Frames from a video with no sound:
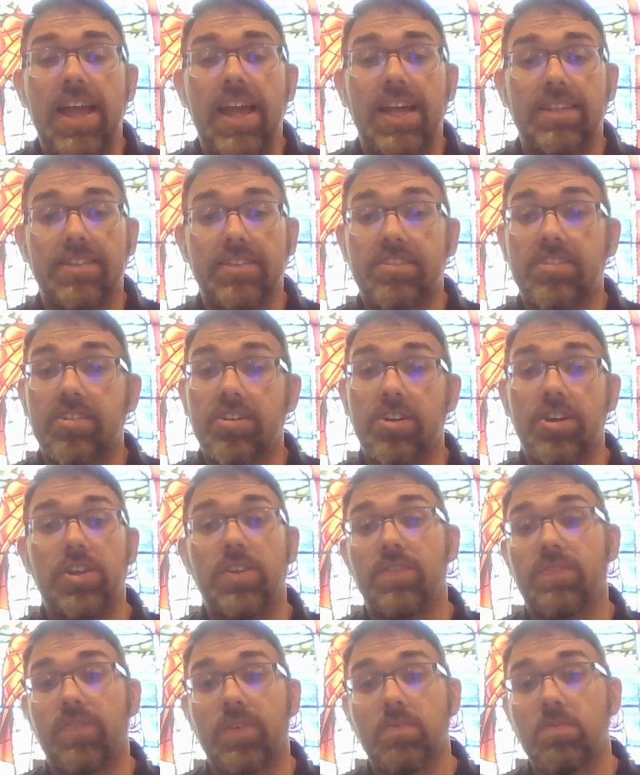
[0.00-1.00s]
deter
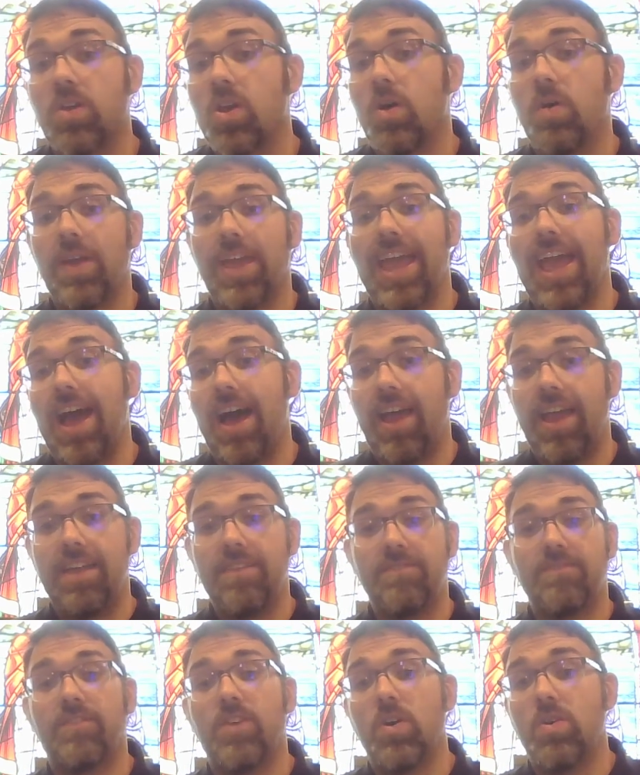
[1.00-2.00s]
you from going out
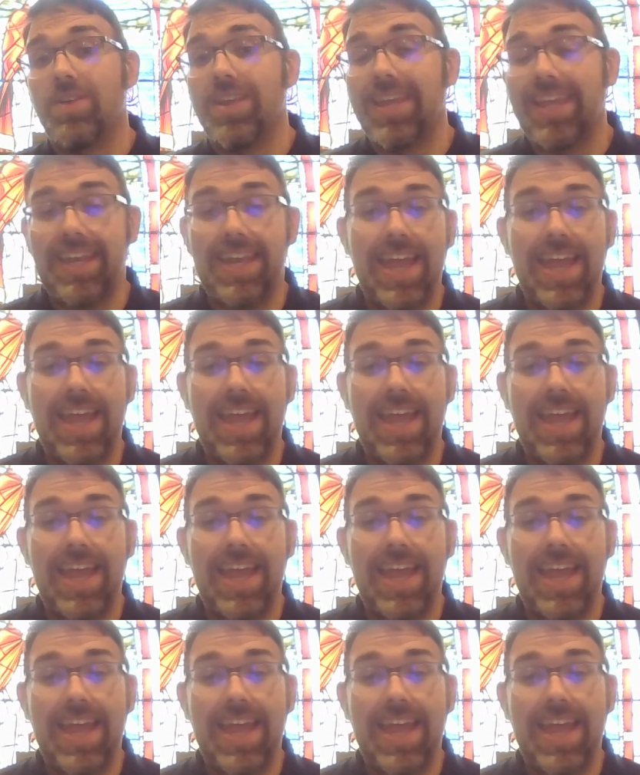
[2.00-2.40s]
and voting and